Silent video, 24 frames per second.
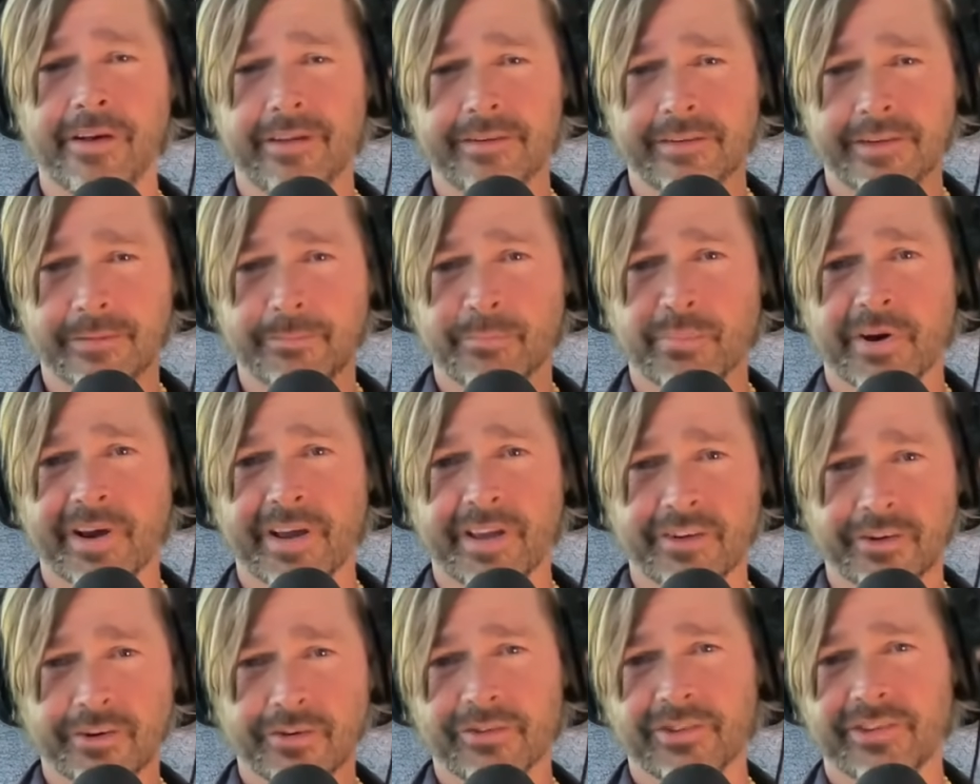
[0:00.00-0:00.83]
to bring
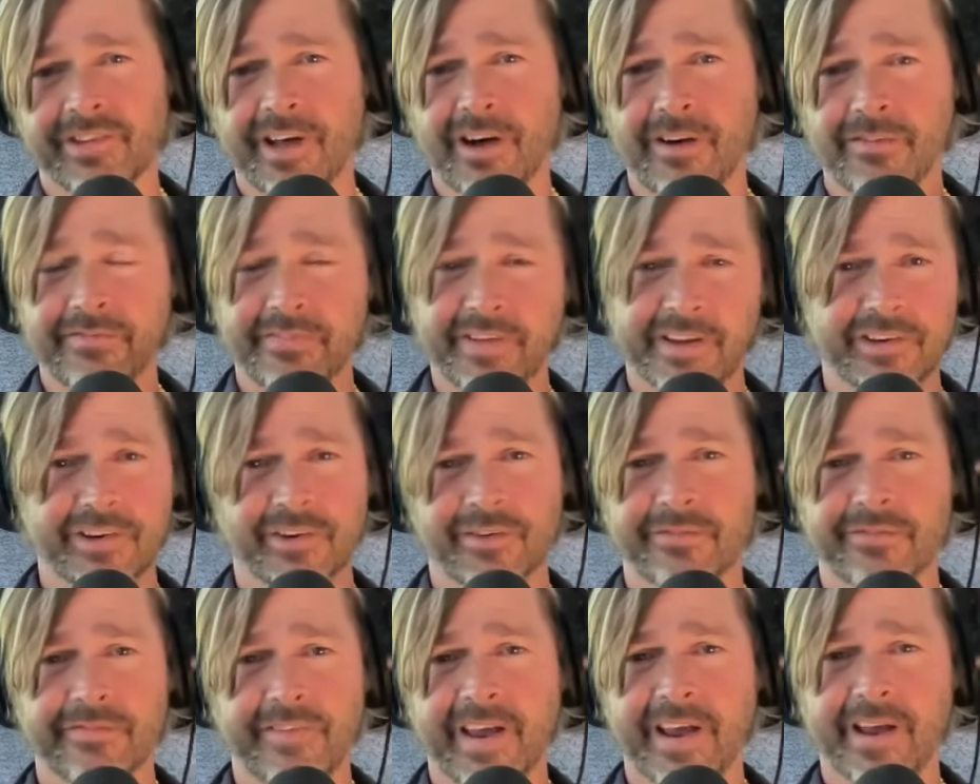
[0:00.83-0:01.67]
yourself and your
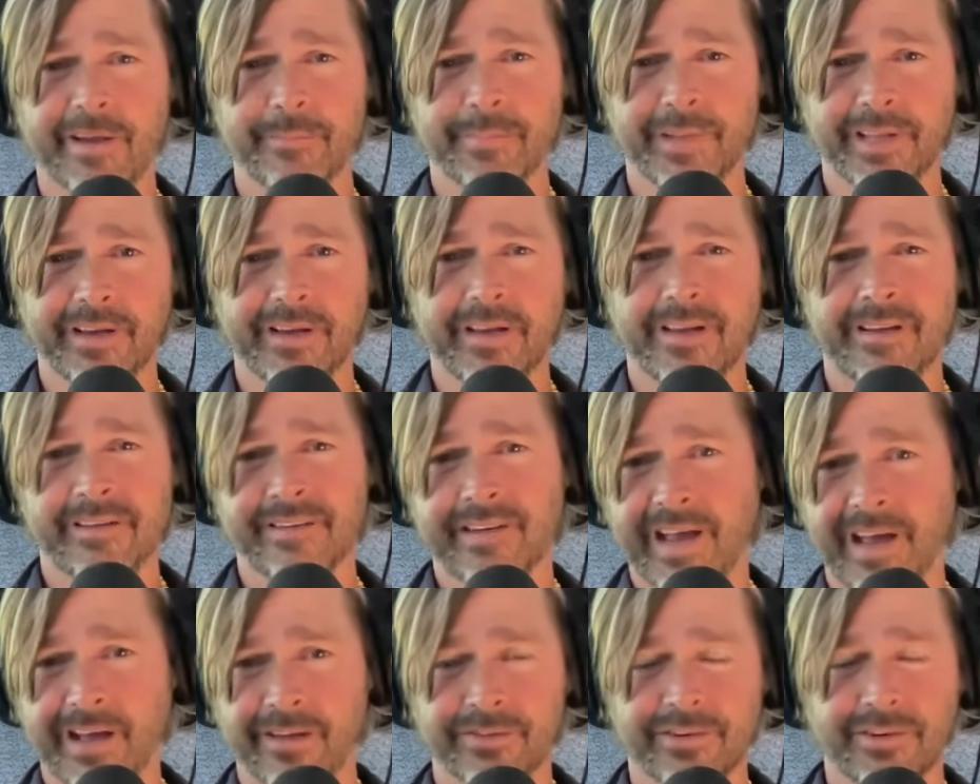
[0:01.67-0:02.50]
family
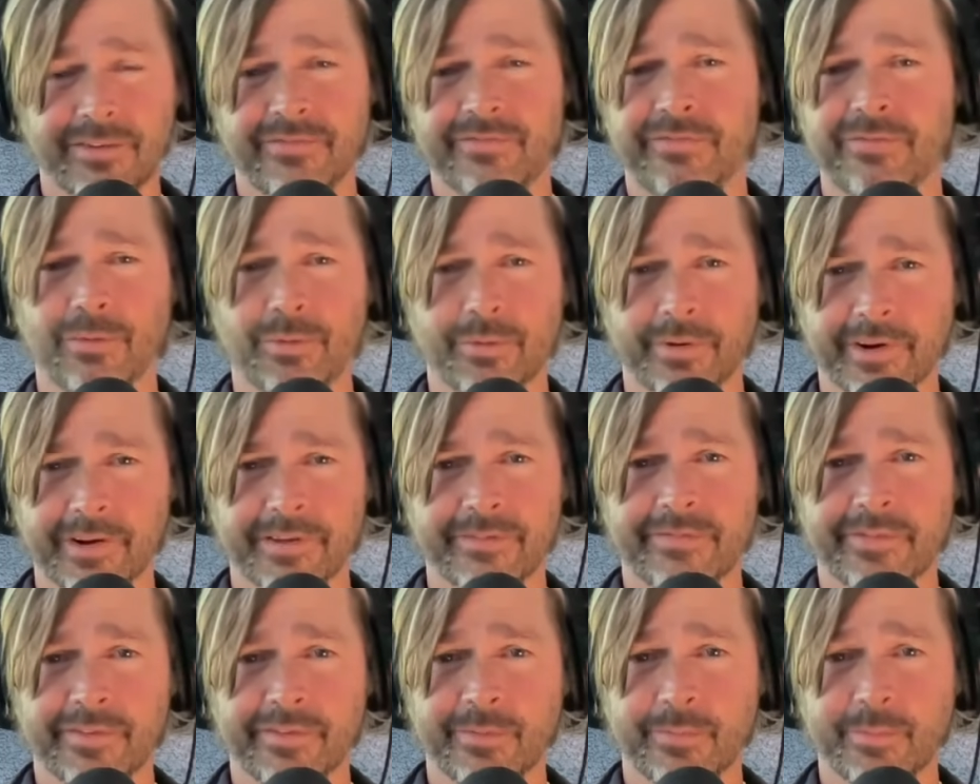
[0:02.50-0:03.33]
down to Florida
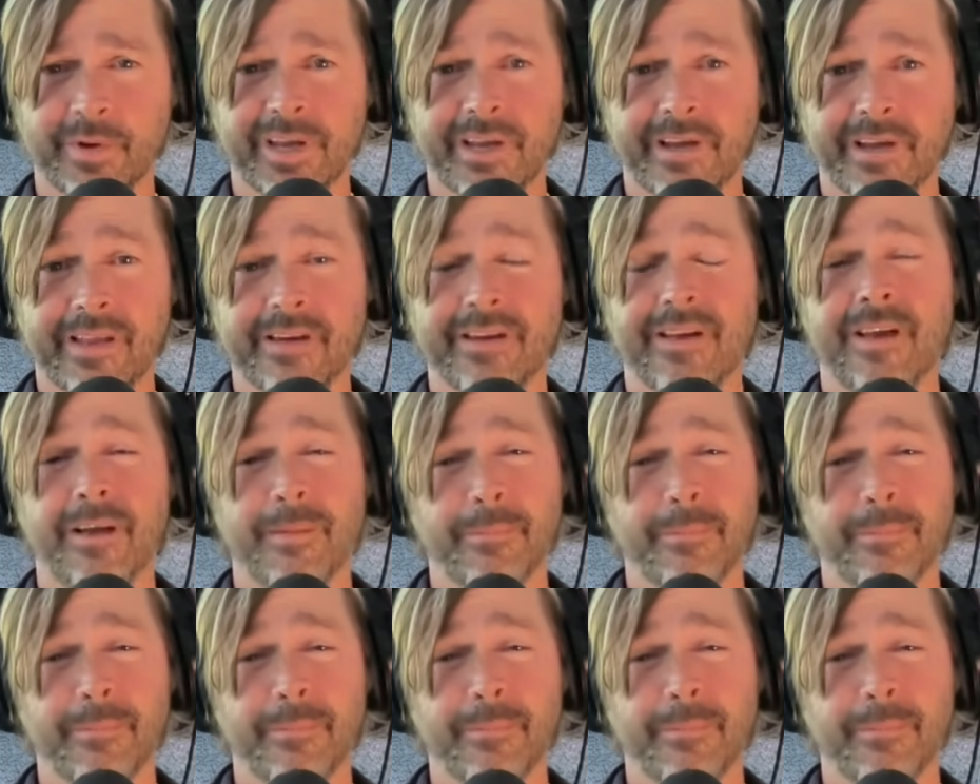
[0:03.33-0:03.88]
for the weekend.